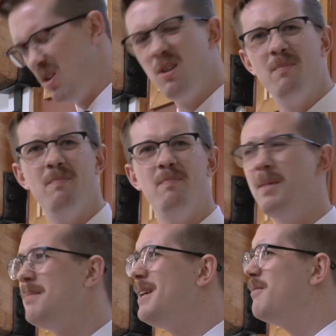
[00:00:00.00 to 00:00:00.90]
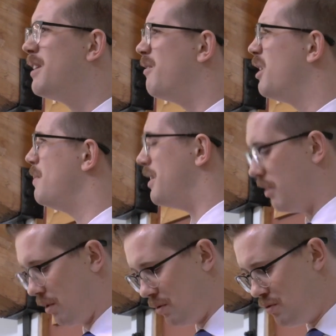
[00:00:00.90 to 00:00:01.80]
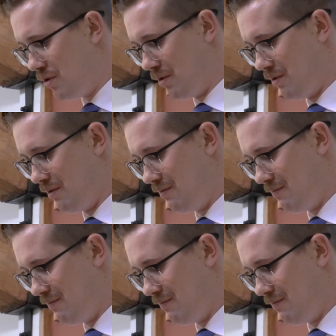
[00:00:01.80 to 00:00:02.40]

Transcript: Or maybe even a little bit delusional?